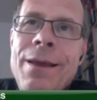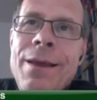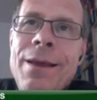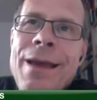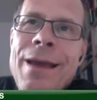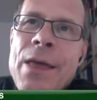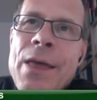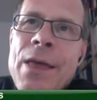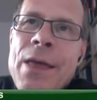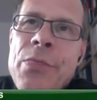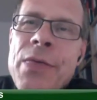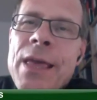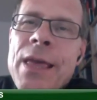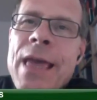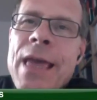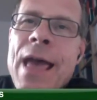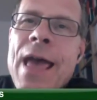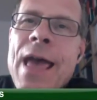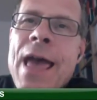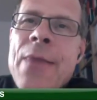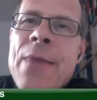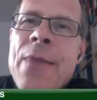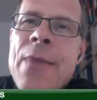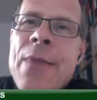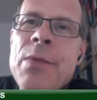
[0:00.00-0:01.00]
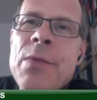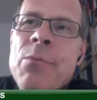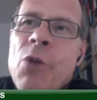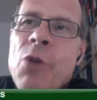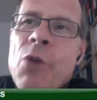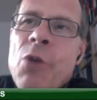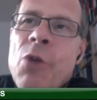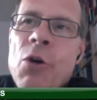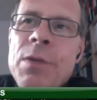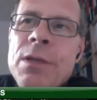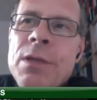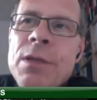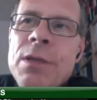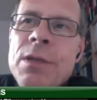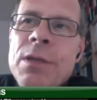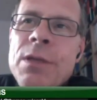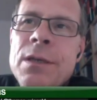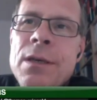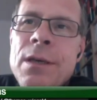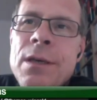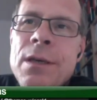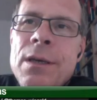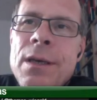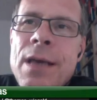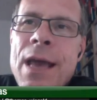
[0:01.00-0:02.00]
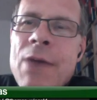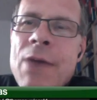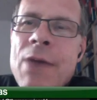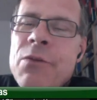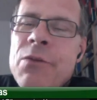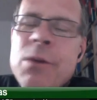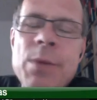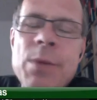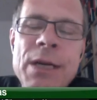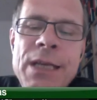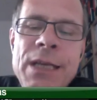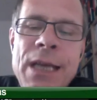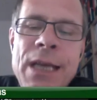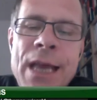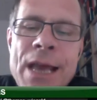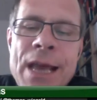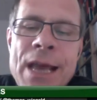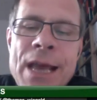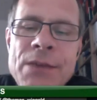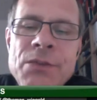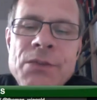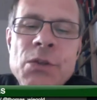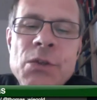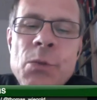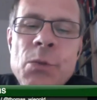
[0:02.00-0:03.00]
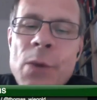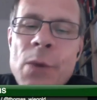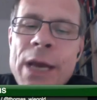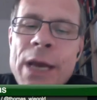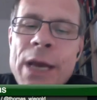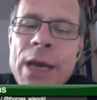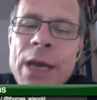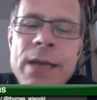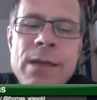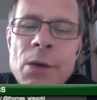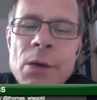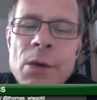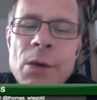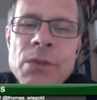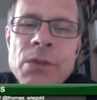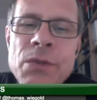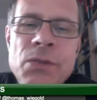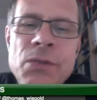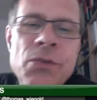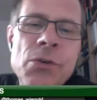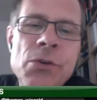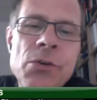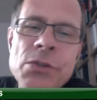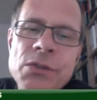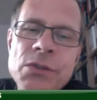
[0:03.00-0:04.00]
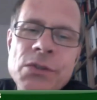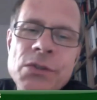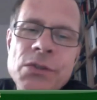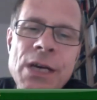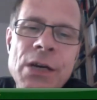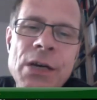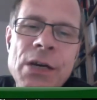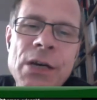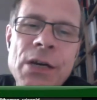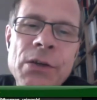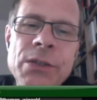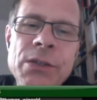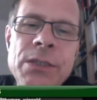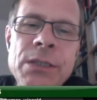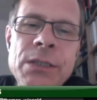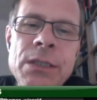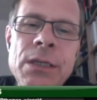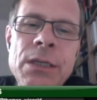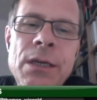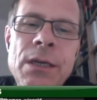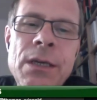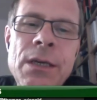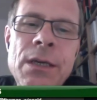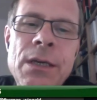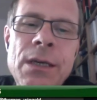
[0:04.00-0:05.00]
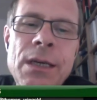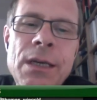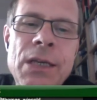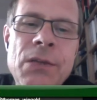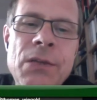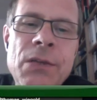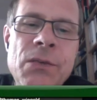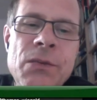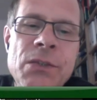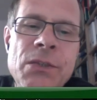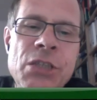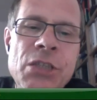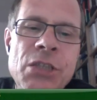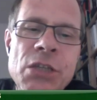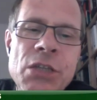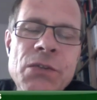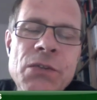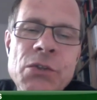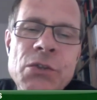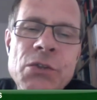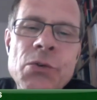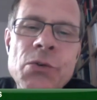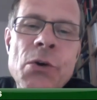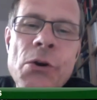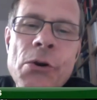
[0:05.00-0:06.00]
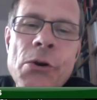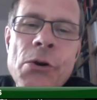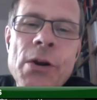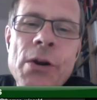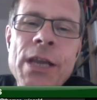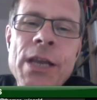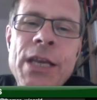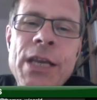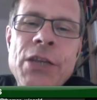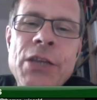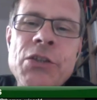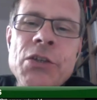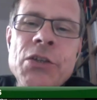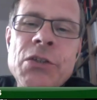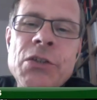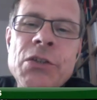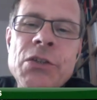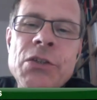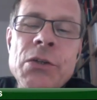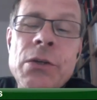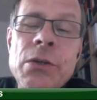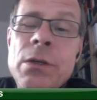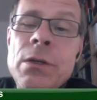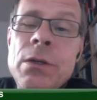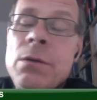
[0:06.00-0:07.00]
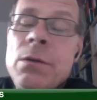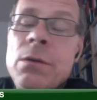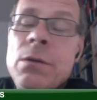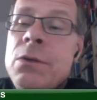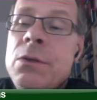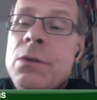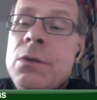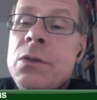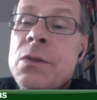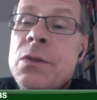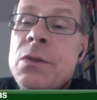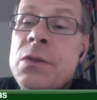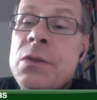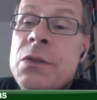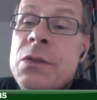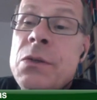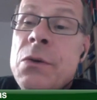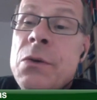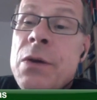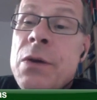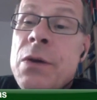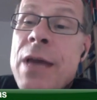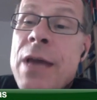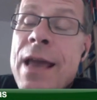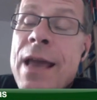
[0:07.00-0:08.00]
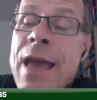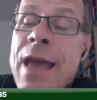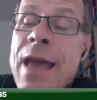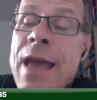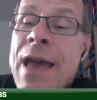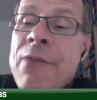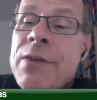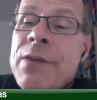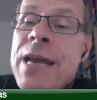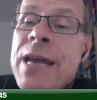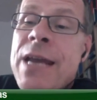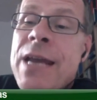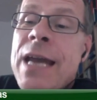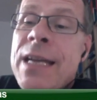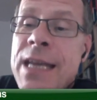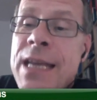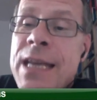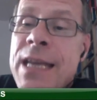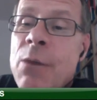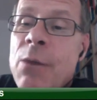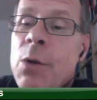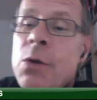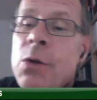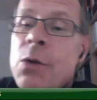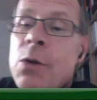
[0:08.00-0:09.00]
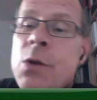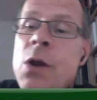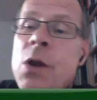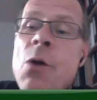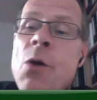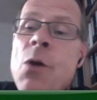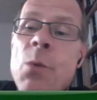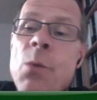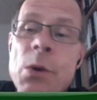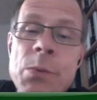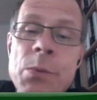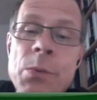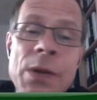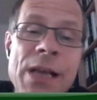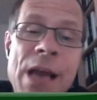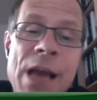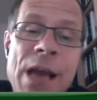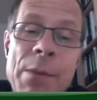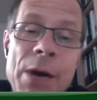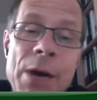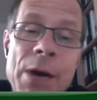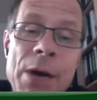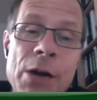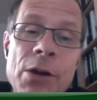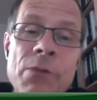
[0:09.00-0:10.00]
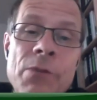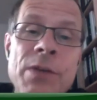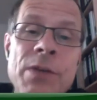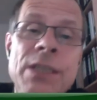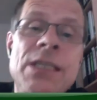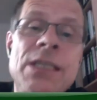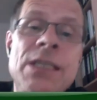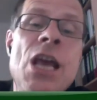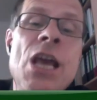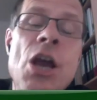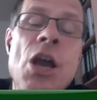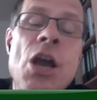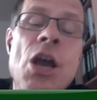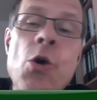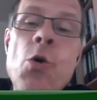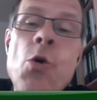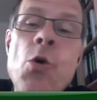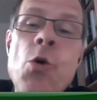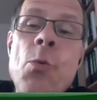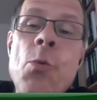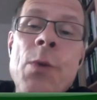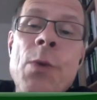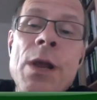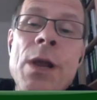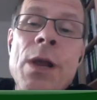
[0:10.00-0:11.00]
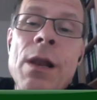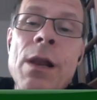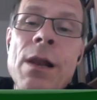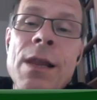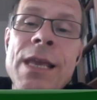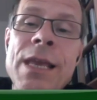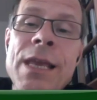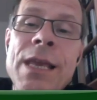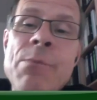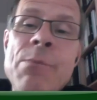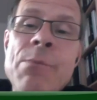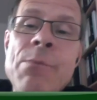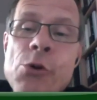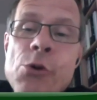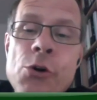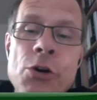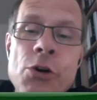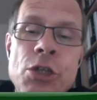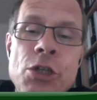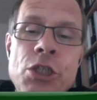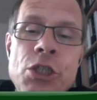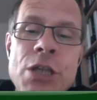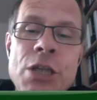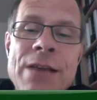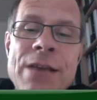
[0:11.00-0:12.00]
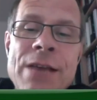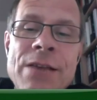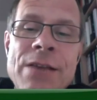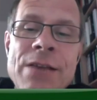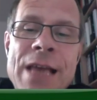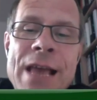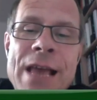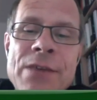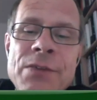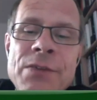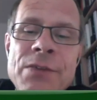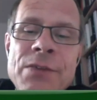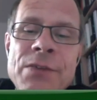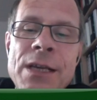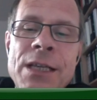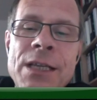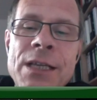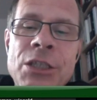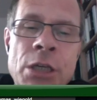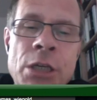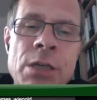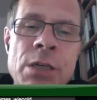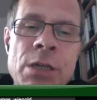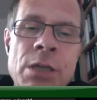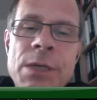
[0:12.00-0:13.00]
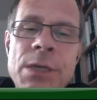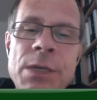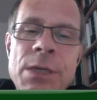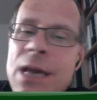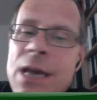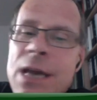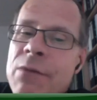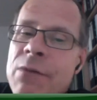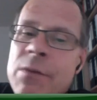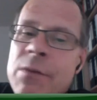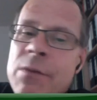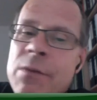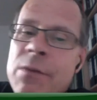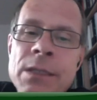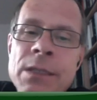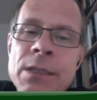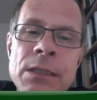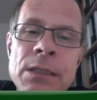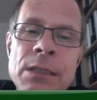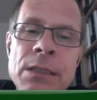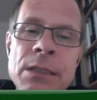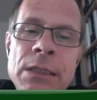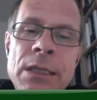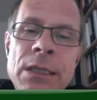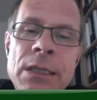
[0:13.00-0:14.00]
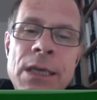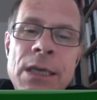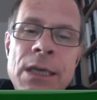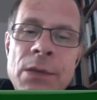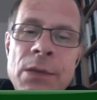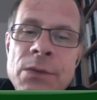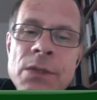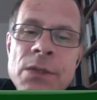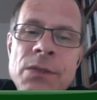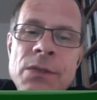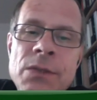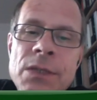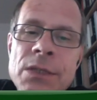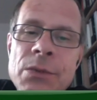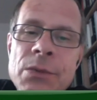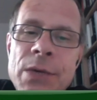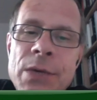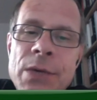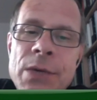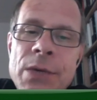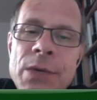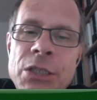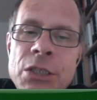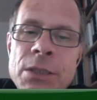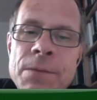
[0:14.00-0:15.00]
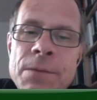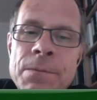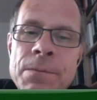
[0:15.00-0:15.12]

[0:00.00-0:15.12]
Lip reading: I think at the moment everybody has to wait how this sorts out. It's just too early to have an idea what will come out of it. Who will emerge as a legitimate government in this situation?